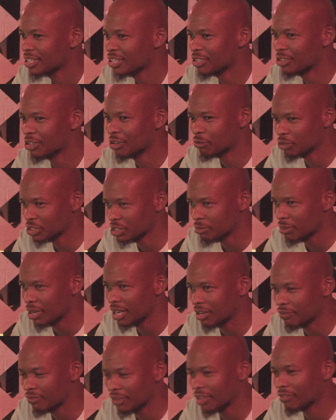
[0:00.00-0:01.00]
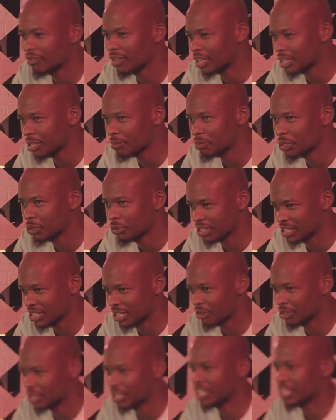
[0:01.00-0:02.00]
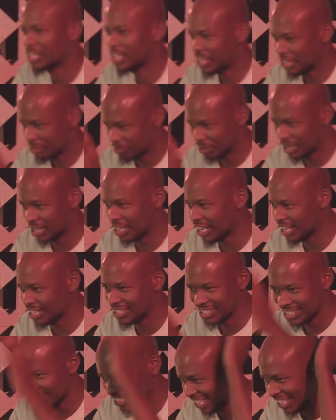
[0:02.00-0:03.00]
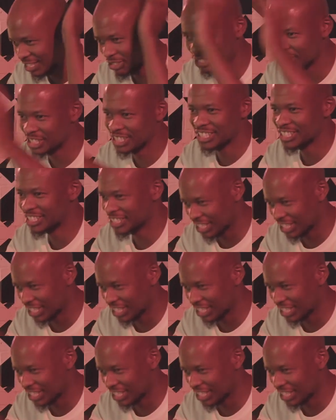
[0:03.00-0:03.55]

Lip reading: Fusim R5 RAP was like, okay, Bacardi, and he didn't